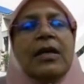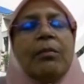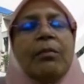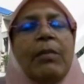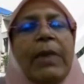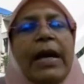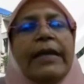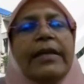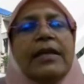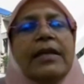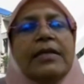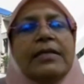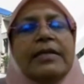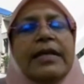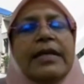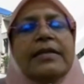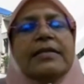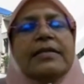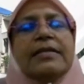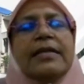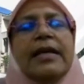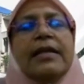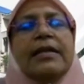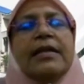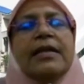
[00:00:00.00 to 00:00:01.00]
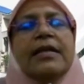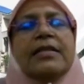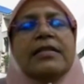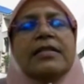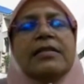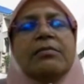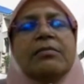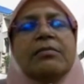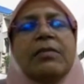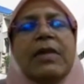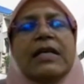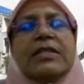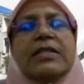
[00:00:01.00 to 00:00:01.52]
Buyers and
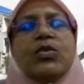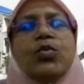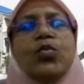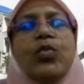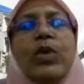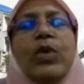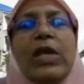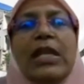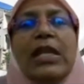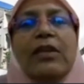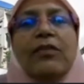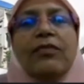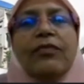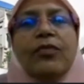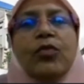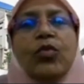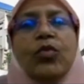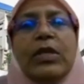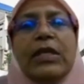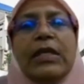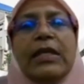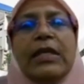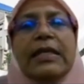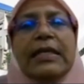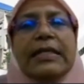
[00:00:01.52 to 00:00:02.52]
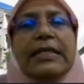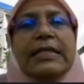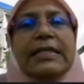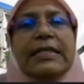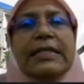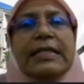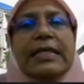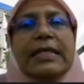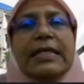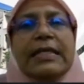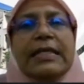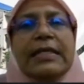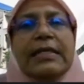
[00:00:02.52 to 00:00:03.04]
sellers must willfully
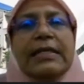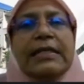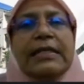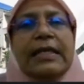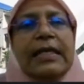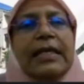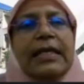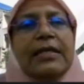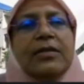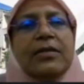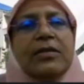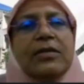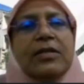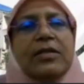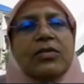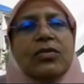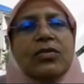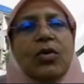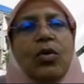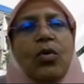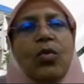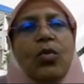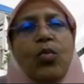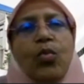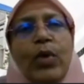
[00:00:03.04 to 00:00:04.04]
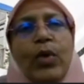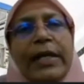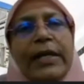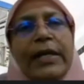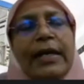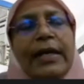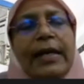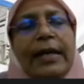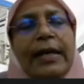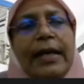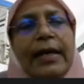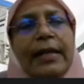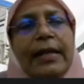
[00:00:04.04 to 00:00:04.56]
consider the interests of one
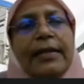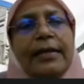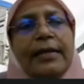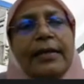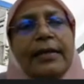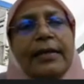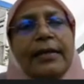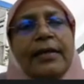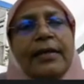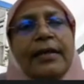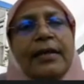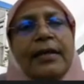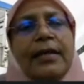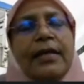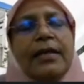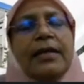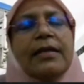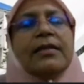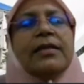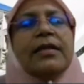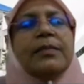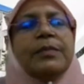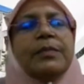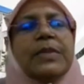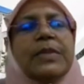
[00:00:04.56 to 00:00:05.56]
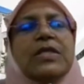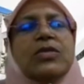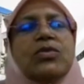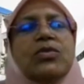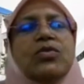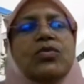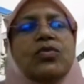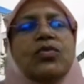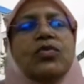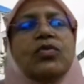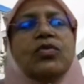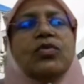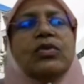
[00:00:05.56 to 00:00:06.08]
another in the
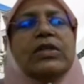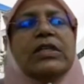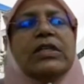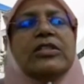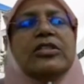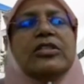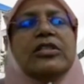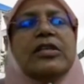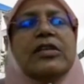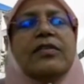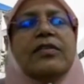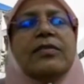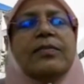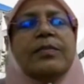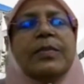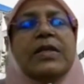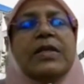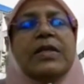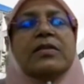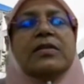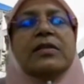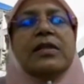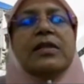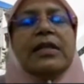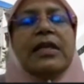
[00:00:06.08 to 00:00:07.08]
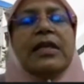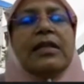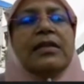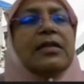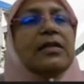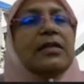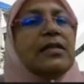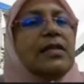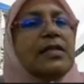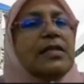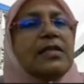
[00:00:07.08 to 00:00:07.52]
pursuit to achieve personal interest.